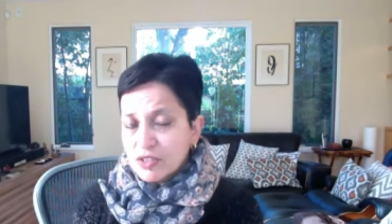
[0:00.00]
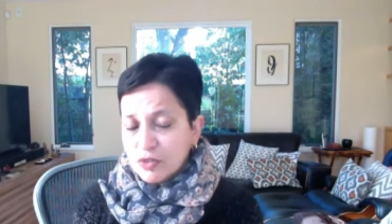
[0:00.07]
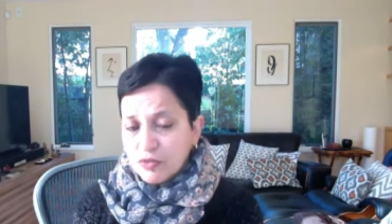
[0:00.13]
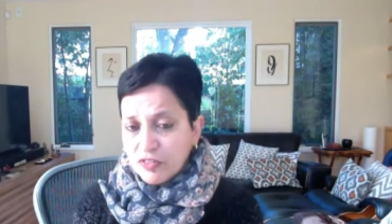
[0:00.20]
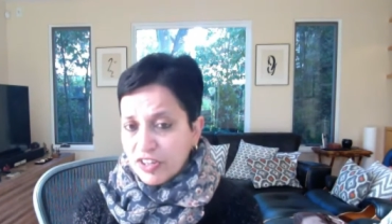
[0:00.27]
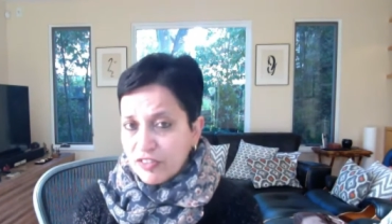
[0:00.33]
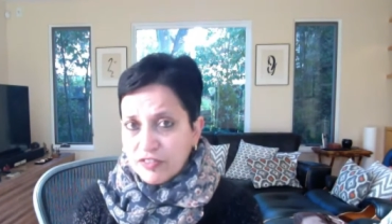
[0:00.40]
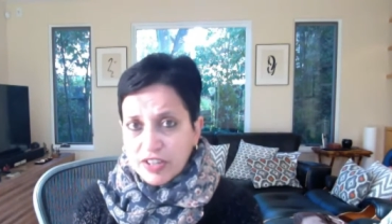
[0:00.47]

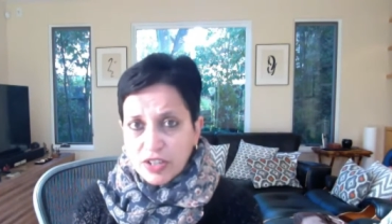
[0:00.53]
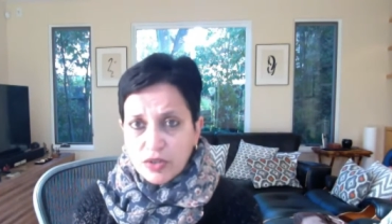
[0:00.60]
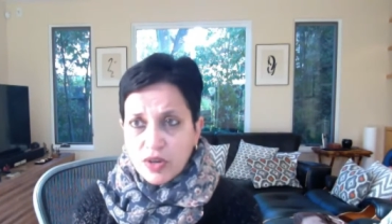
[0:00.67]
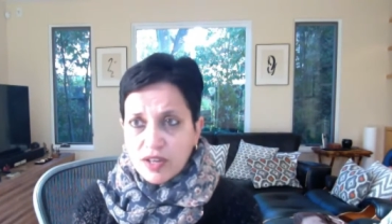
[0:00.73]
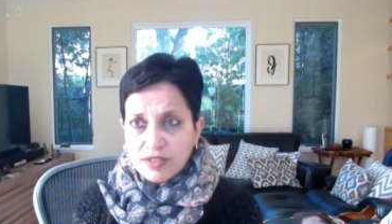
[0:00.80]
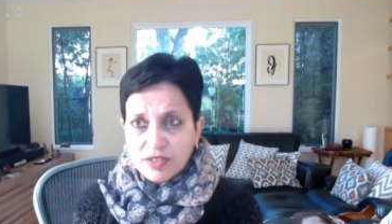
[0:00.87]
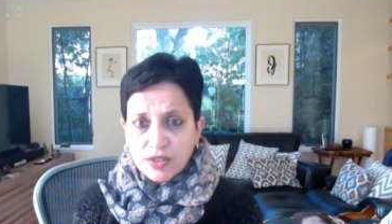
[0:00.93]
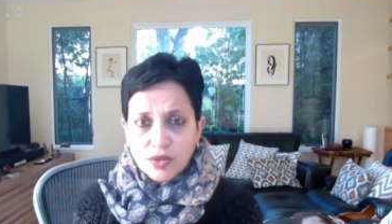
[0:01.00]
So feel free to
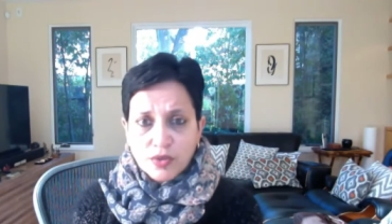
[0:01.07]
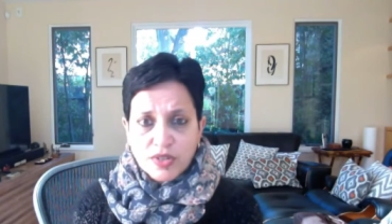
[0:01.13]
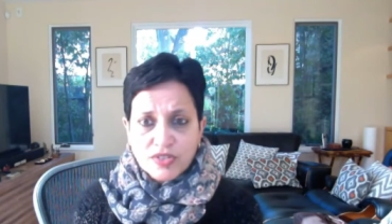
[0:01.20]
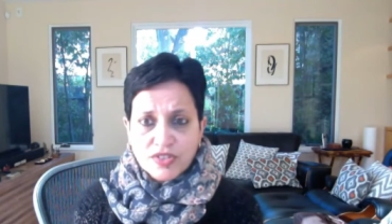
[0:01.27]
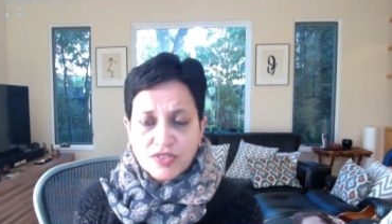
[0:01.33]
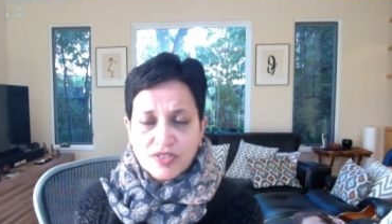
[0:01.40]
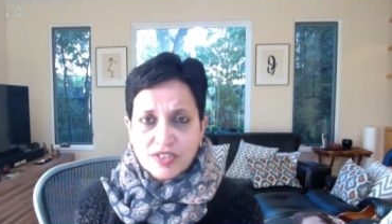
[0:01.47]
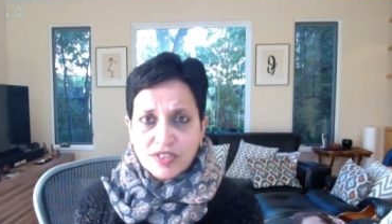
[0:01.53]
ask your
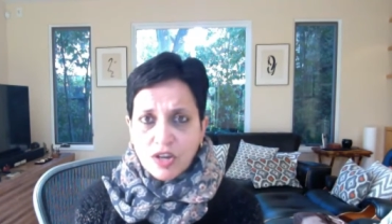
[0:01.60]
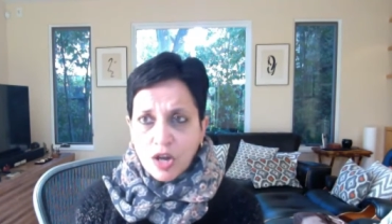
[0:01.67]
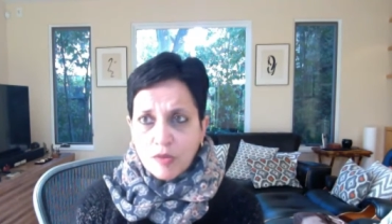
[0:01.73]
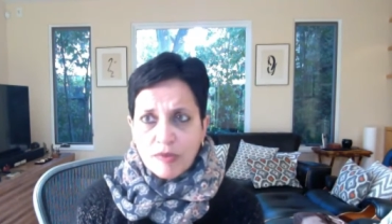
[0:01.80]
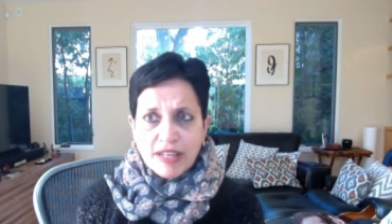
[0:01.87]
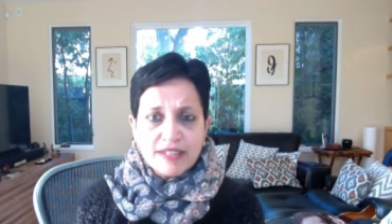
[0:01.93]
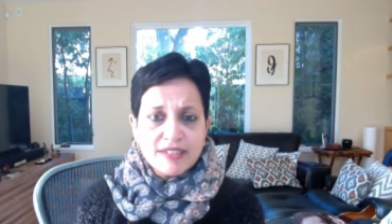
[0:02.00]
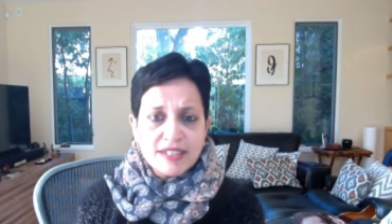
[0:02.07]
questions and
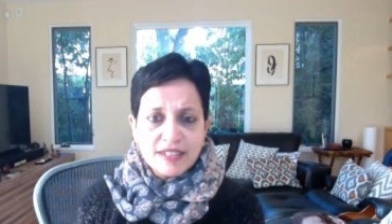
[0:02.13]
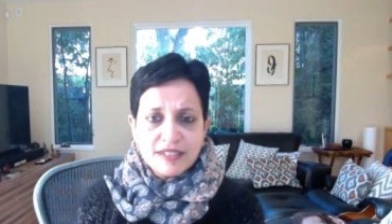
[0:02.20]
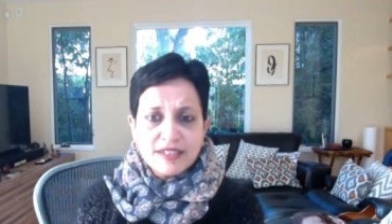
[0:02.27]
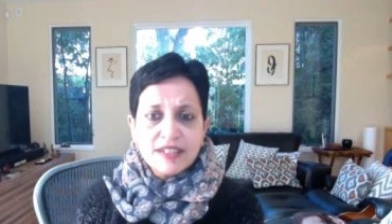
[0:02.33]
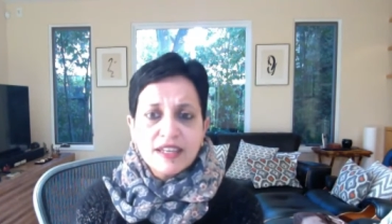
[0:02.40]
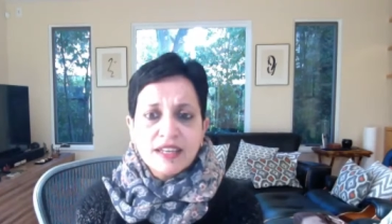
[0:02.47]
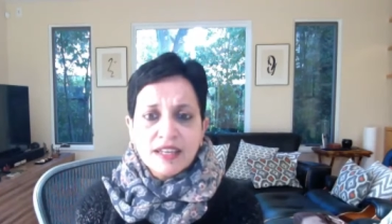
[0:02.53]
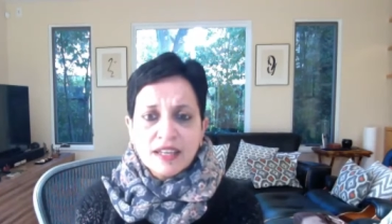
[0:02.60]
comment,
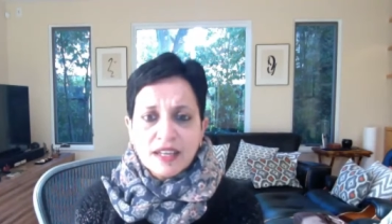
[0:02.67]
and